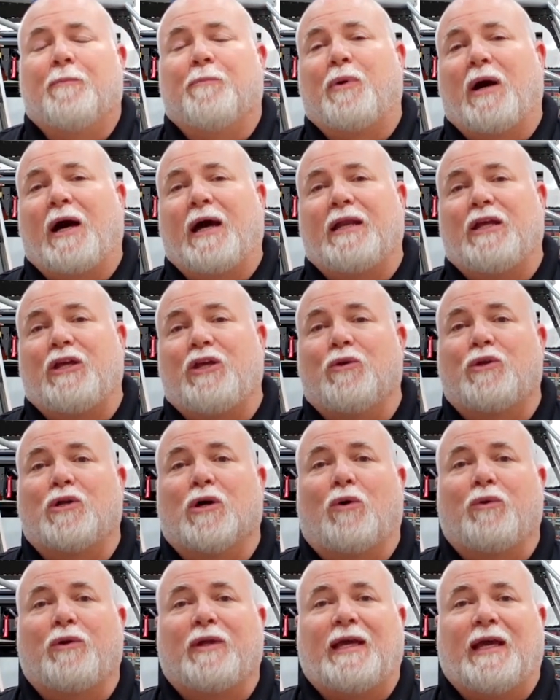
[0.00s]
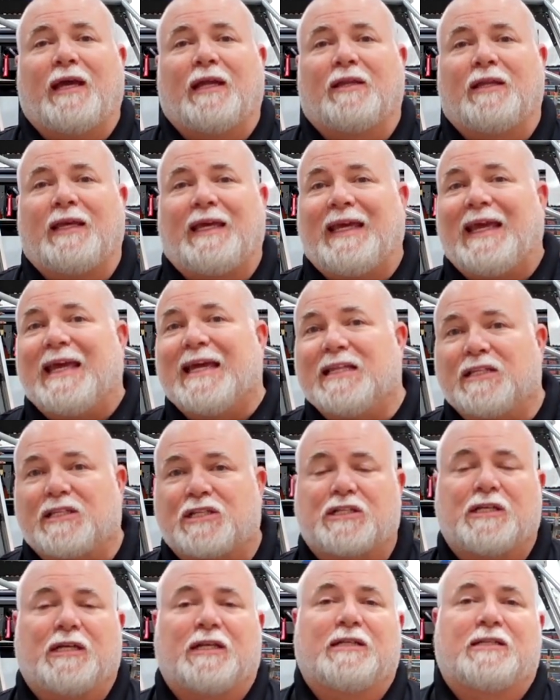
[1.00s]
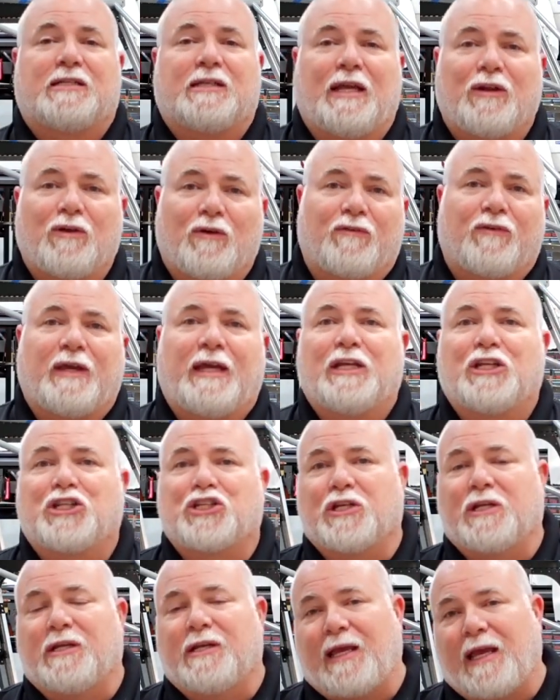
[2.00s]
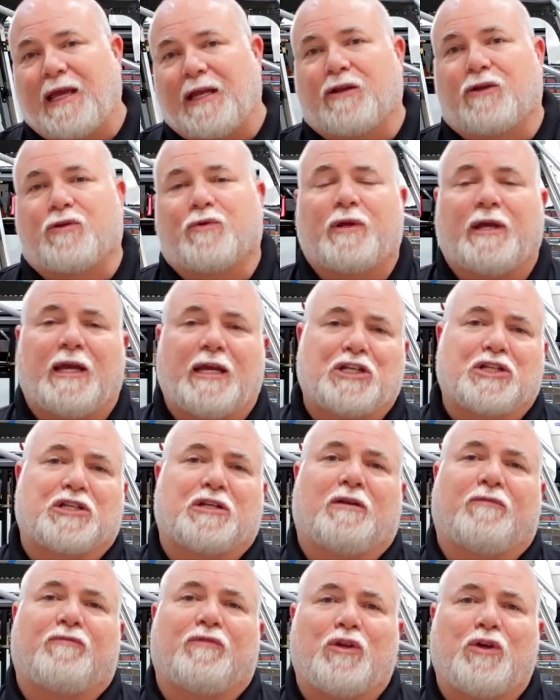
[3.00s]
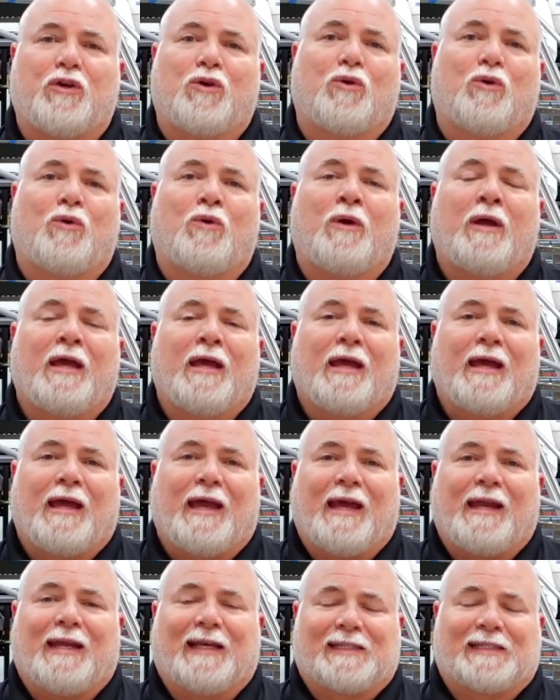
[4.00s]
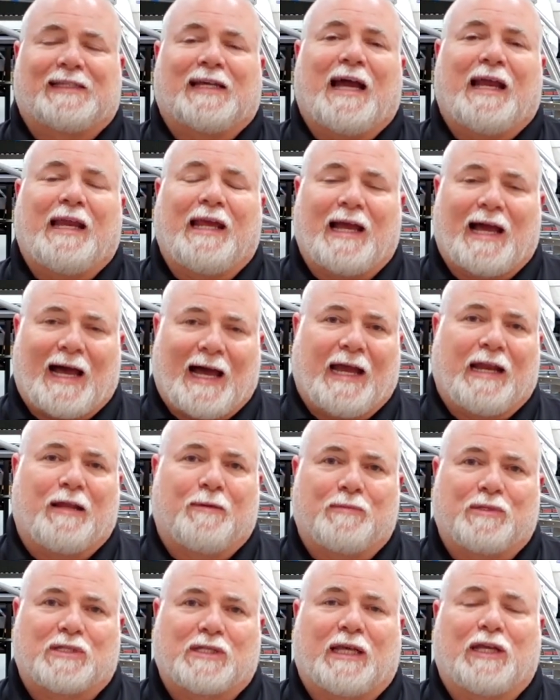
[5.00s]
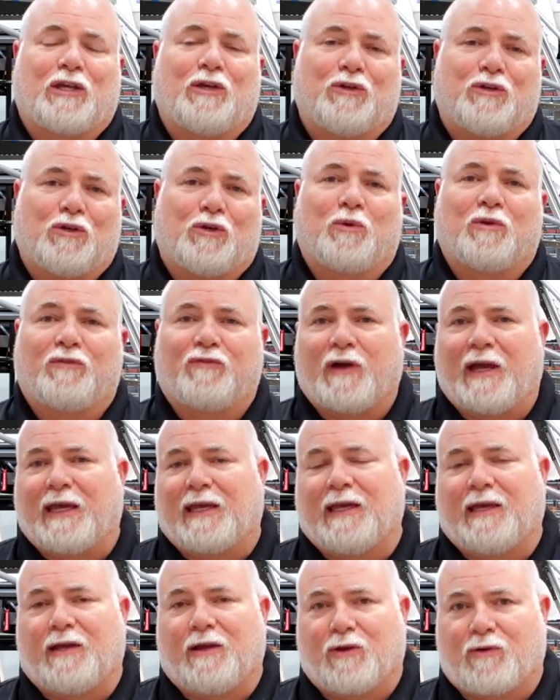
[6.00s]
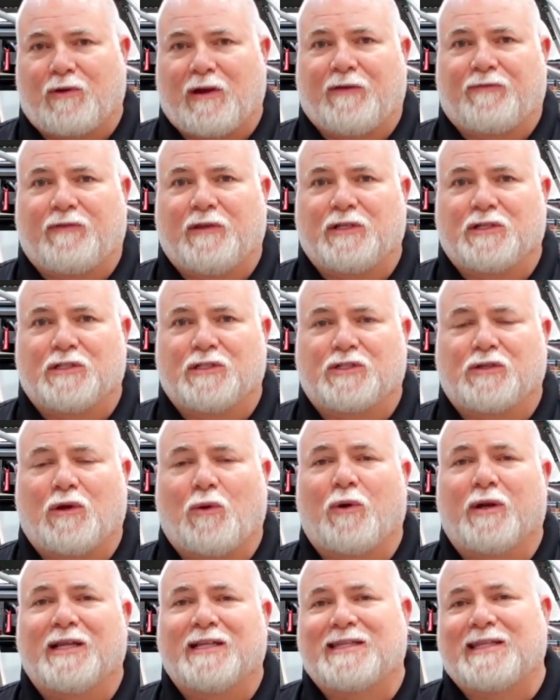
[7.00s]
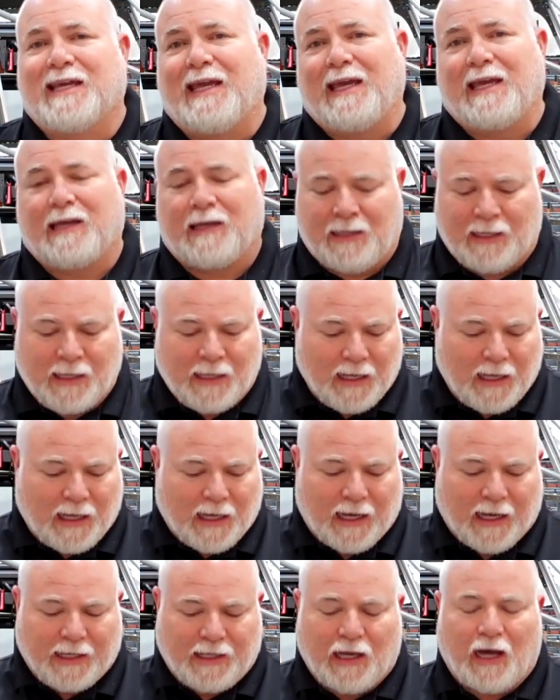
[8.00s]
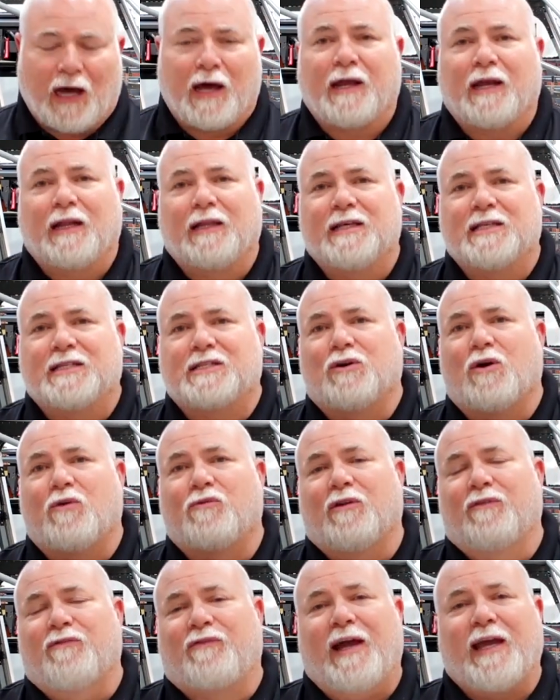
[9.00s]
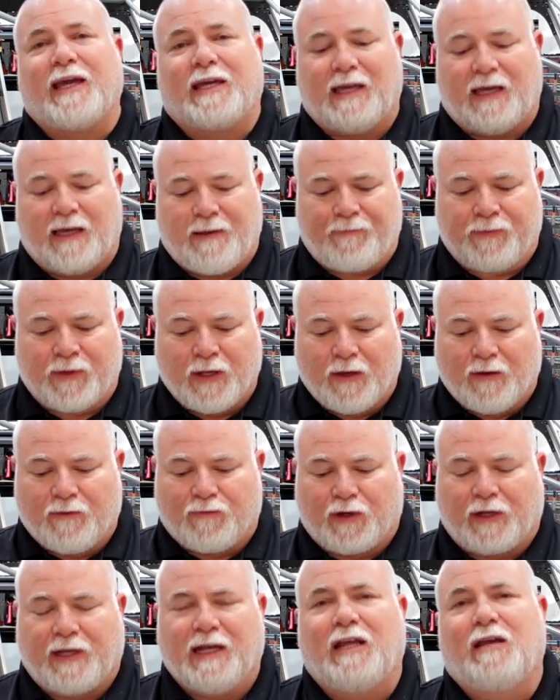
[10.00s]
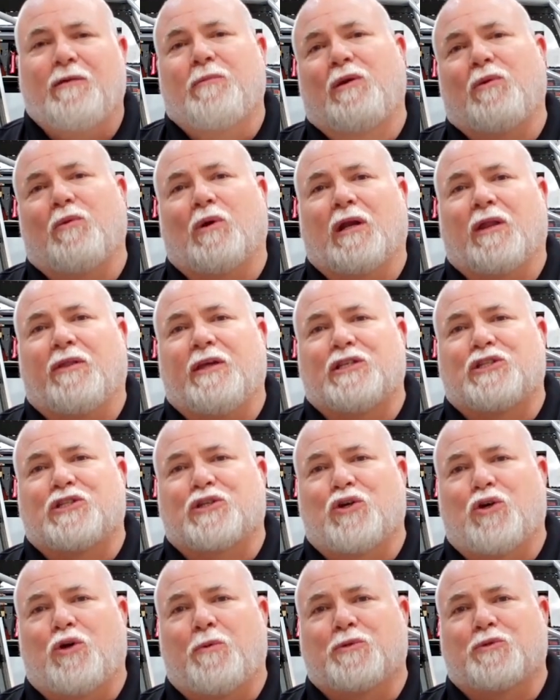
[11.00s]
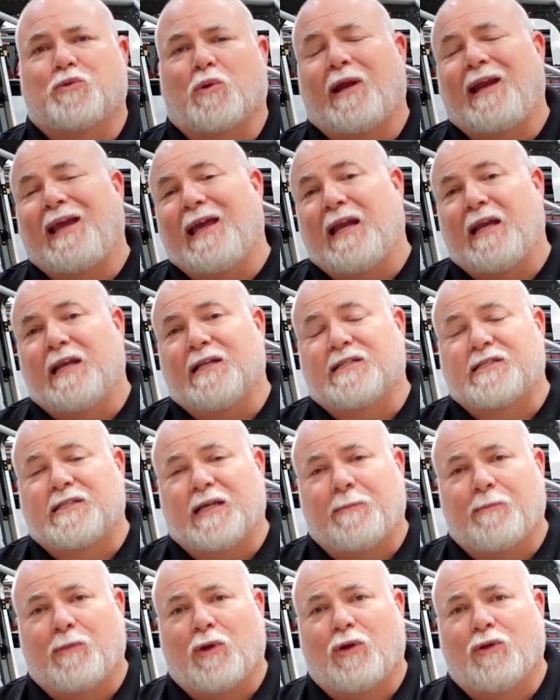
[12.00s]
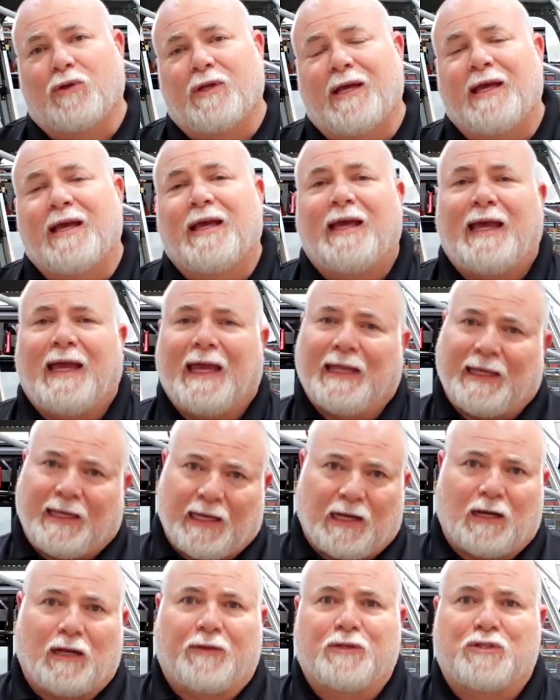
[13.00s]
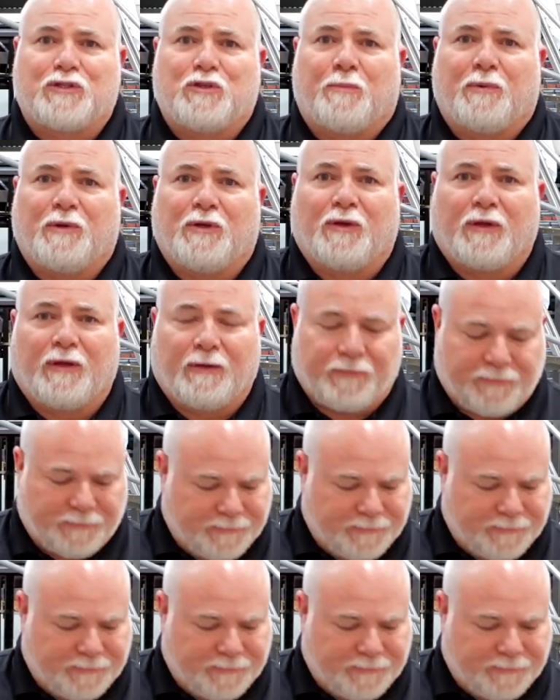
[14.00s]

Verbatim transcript: but you don't get the instant innovation and creation of new and exciting items like you do with Viking Aircraft Engines. So I want to thank uh, Jan and Alyssa over at Viking for getting me one of these scoops. We're going to get it assembled and get it on the Super Duty.